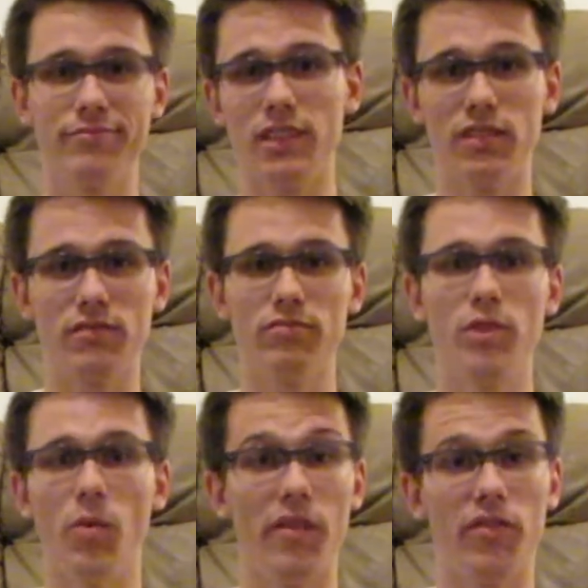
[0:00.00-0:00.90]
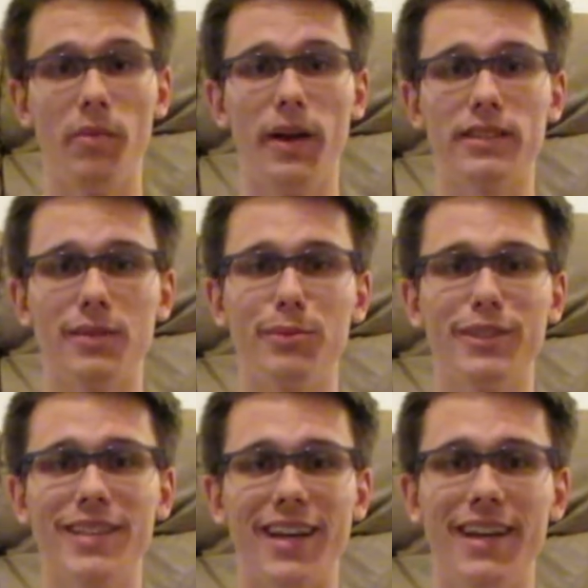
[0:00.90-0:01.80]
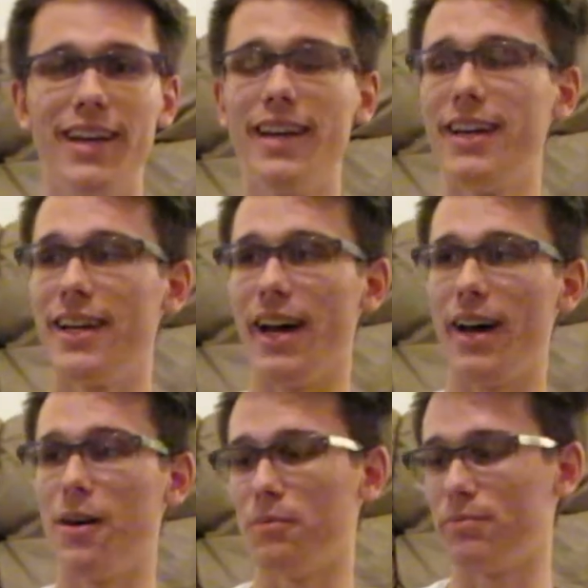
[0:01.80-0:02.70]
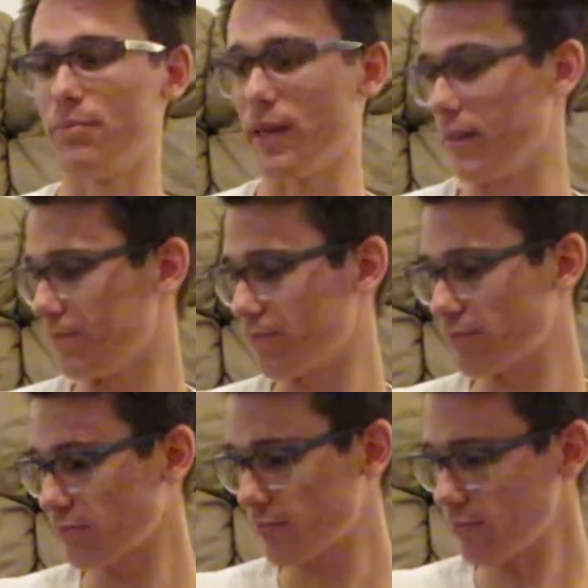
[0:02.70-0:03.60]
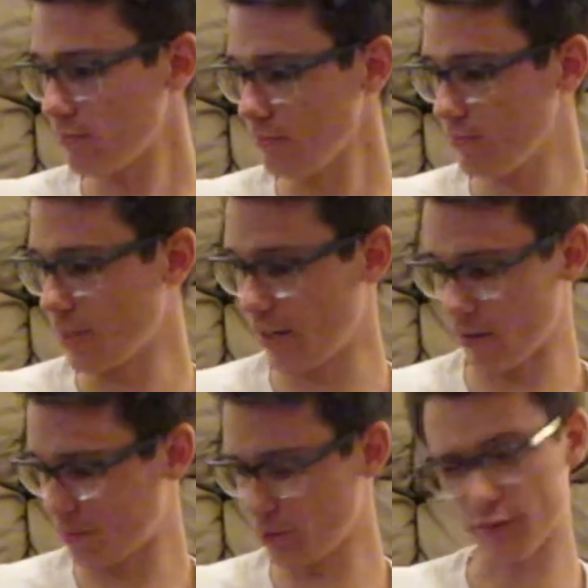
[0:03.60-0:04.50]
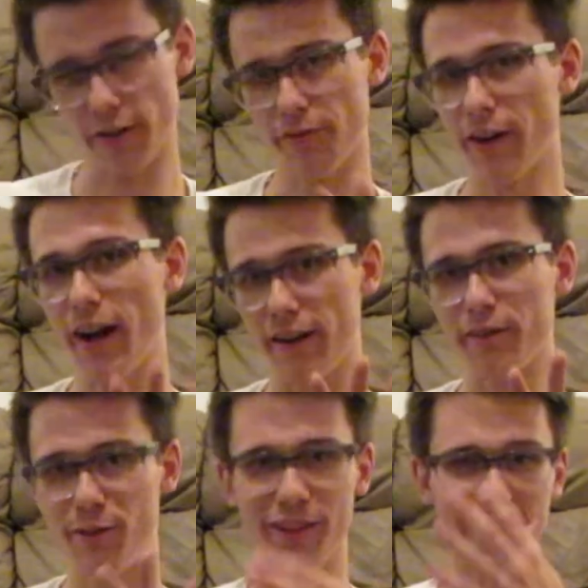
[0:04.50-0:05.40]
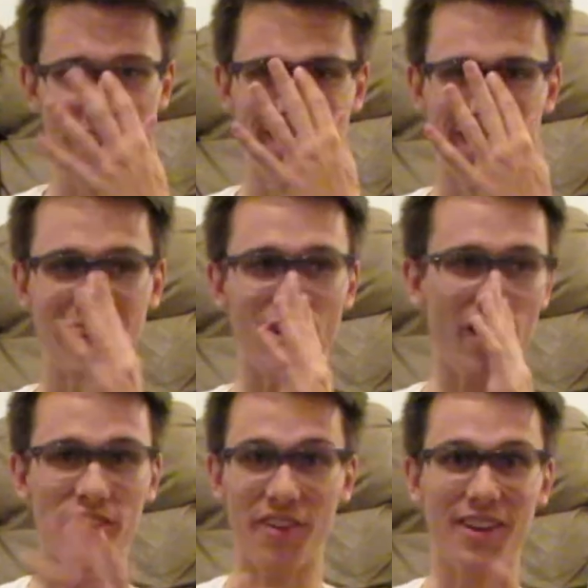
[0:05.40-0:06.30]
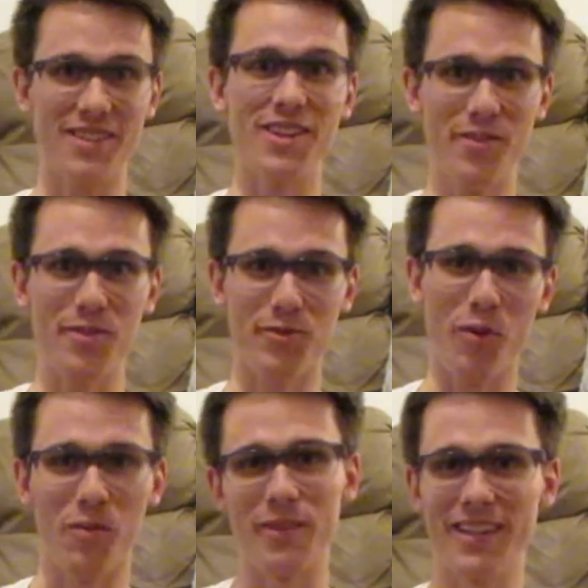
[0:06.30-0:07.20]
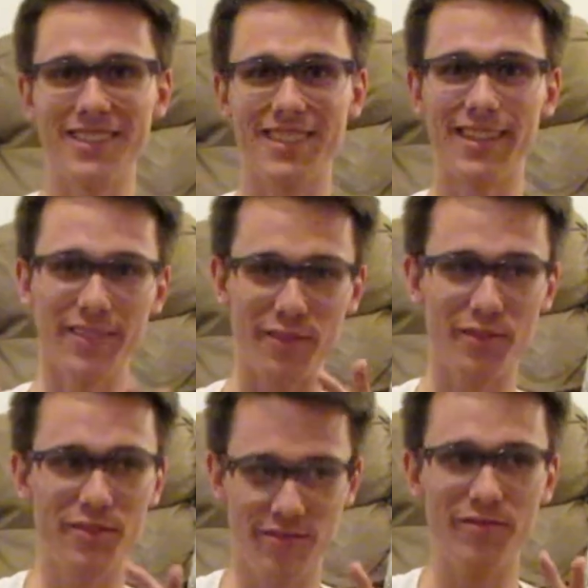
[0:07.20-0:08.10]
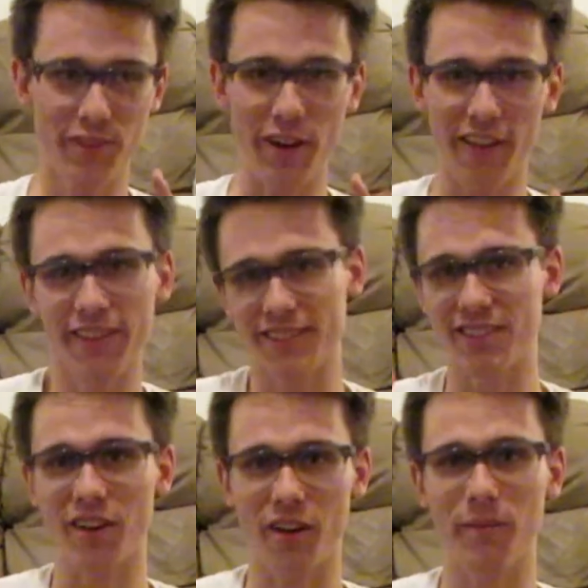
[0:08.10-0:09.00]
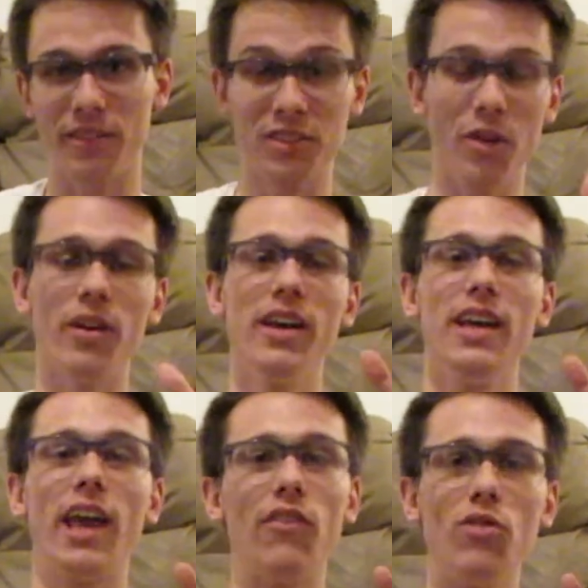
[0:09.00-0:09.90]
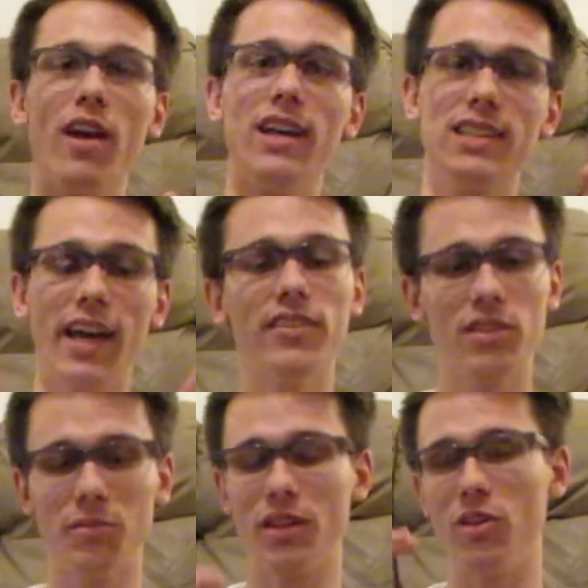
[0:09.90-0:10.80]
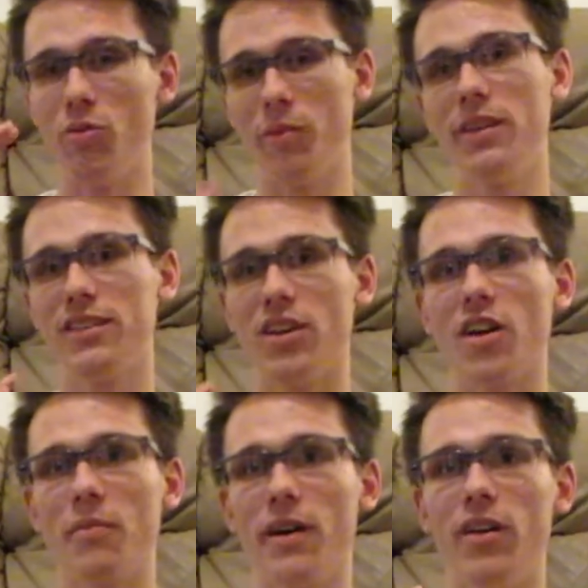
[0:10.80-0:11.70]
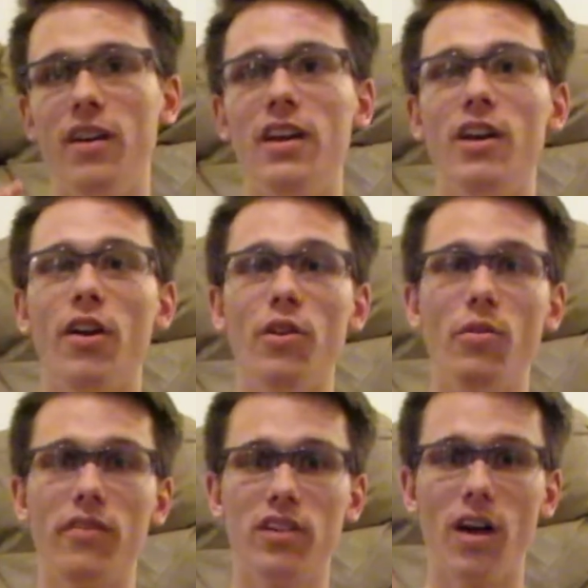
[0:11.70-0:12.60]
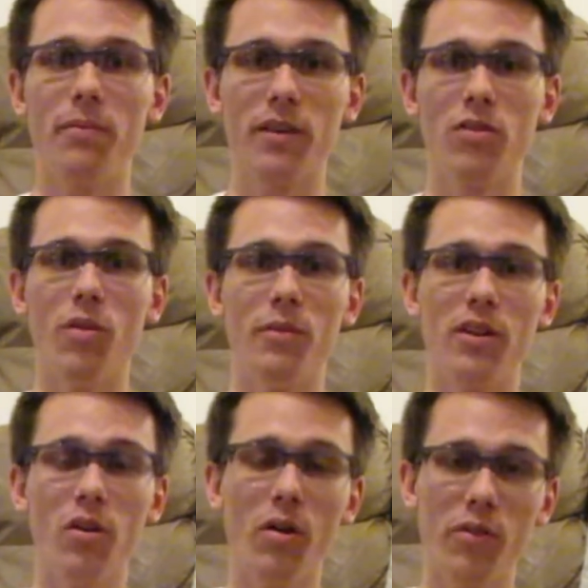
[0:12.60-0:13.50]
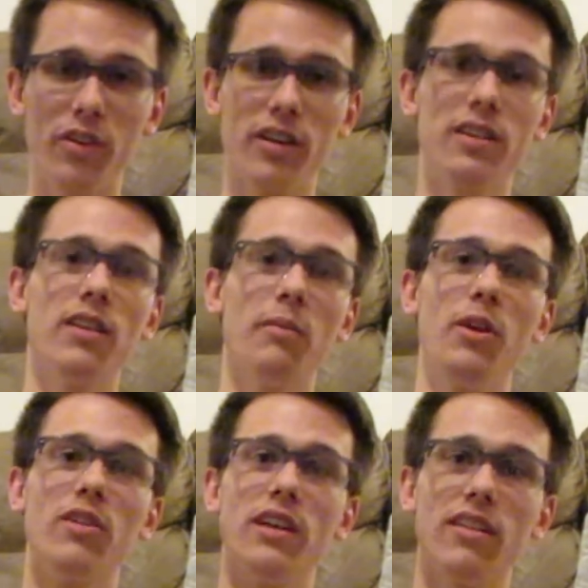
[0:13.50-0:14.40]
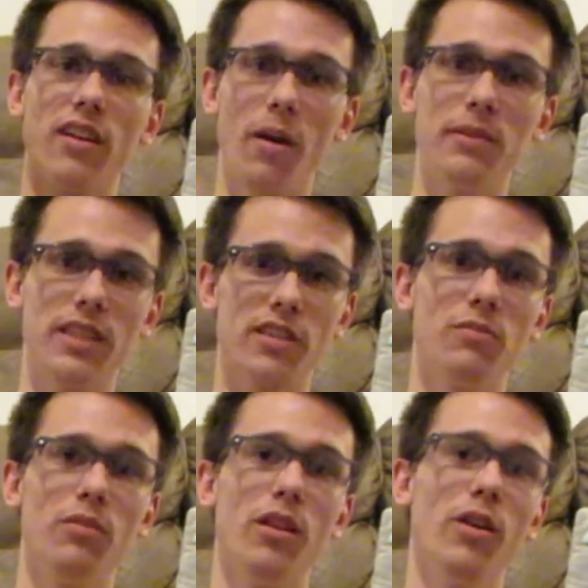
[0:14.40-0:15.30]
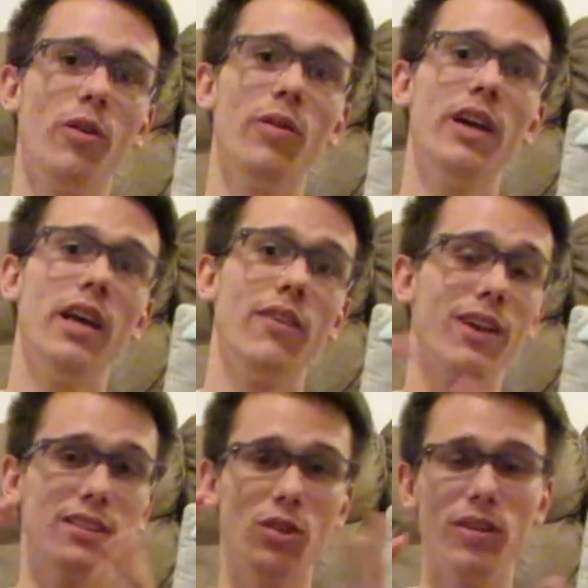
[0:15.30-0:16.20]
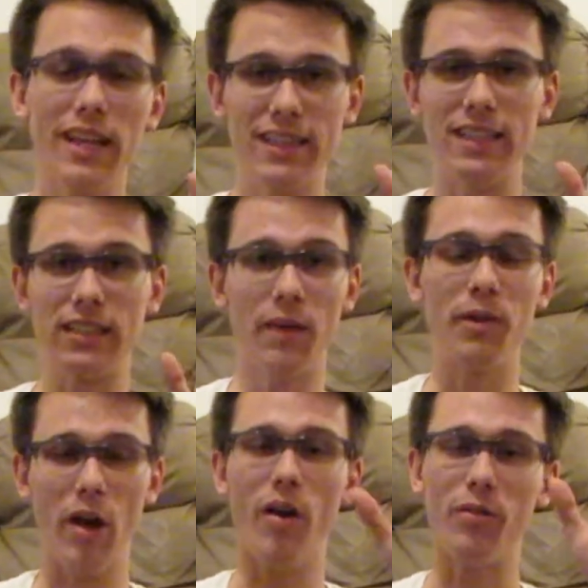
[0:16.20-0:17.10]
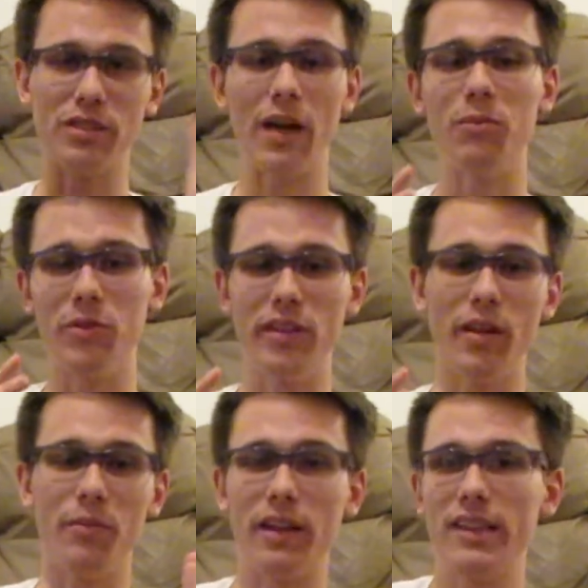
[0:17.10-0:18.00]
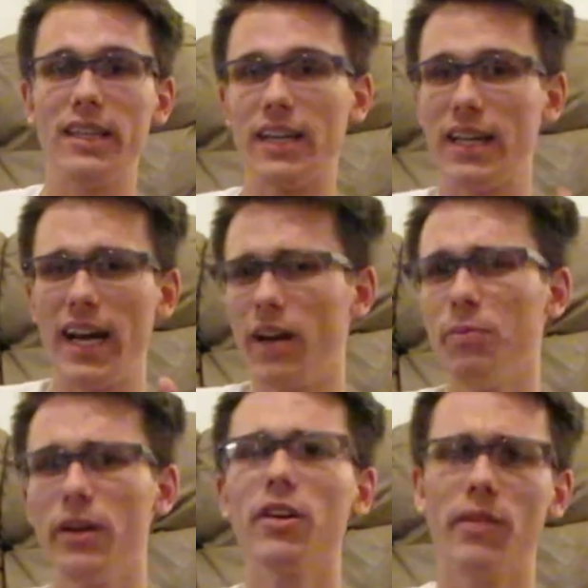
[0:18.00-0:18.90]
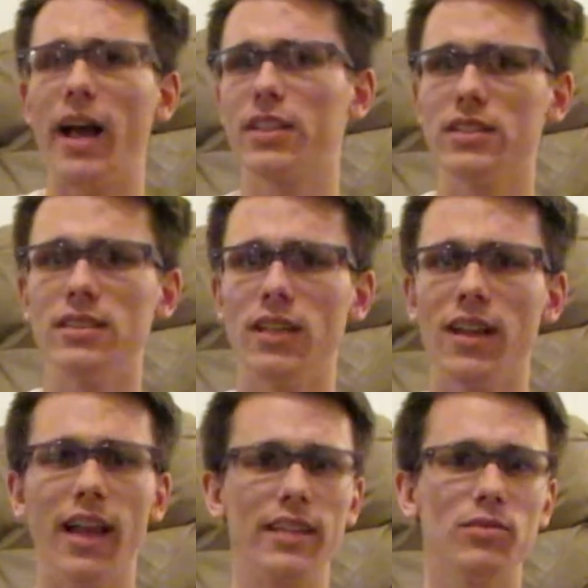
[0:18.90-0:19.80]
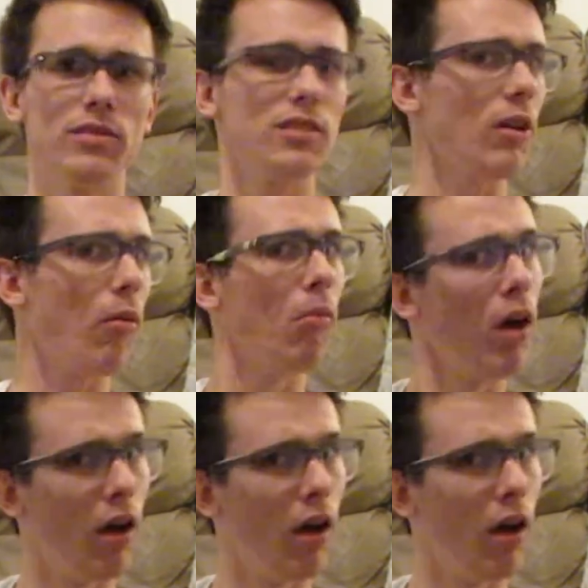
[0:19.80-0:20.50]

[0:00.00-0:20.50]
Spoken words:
you wait for a bite. Simple as that. But I don't know. I'm still trying to figure out how to do these and talk for a continuous 4 minutes and figure out things to talk about. So if you guys have something you want me to talk about, or you have a topic you want me to go over, let me know down in the comment section below. If you guys don't like these, let me know. I will stop doing them. But I think I got a pretty good reaction on the last one, so